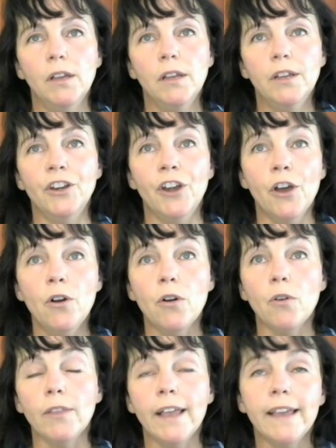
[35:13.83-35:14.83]

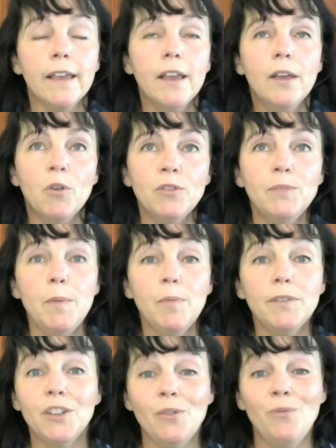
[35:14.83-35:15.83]
know. Like, most
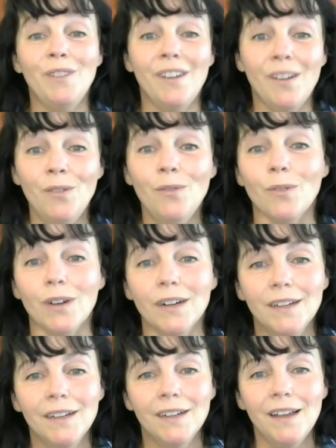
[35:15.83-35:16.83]
people don't know
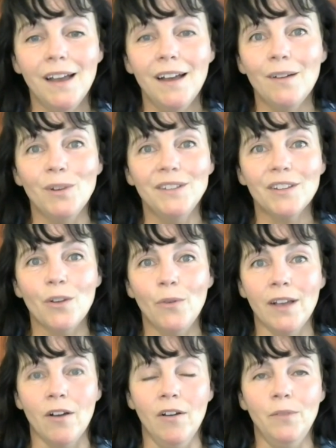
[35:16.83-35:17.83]
what's
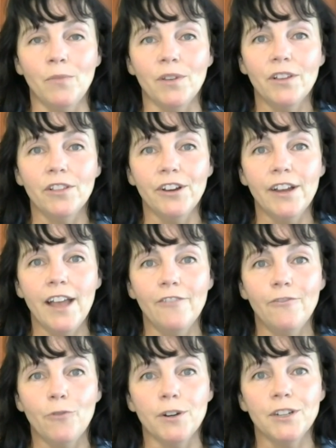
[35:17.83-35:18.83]
going on with clear-cut
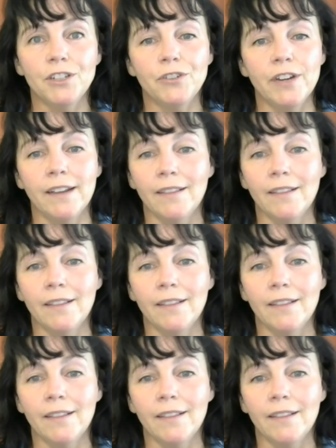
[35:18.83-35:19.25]
forestry.